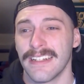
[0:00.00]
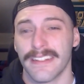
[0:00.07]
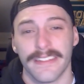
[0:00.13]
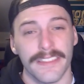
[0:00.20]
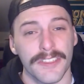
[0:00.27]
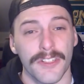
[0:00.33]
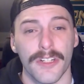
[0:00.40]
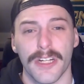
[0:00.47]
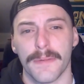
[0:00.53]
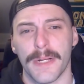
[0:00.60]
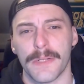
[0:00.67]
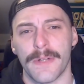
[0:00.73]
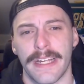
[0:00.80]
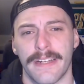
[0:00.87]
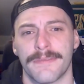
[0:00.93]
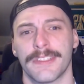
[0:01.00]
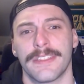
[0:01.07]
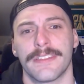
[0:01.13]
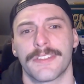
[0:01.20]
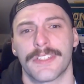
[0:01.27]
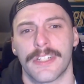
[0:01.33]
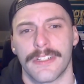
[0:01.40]
we're going to talk about why
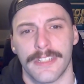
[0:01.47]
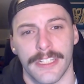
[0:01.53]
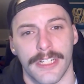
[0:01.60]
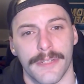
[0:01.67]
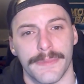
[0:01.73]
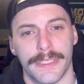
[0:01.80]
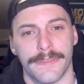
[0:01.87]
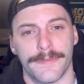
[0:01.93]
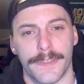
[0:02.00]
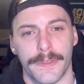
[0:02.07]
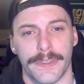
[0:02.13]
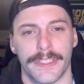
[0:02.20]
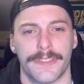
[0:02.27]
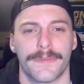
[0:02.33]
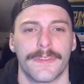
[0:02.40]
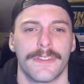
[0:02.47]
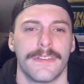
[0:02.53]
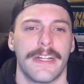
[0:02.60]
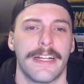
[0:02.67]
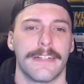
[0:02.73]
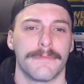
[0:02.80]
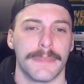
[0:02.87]
everything's starting to come into focus for
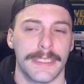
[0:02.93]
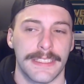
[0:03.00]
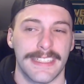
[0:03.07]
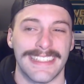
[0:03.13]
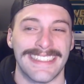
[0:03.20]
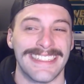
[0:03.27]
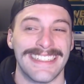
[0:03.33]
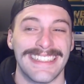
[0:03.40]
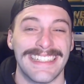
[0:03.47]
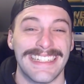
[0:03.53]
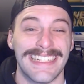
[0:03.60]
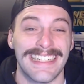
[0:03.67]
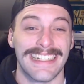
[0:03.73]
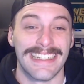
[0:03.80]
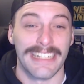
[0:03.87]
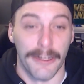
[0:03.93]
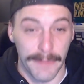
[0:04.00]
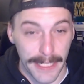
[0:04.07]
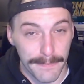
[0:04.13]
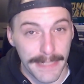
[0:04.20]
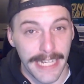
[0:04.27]
Edmonton. Coming up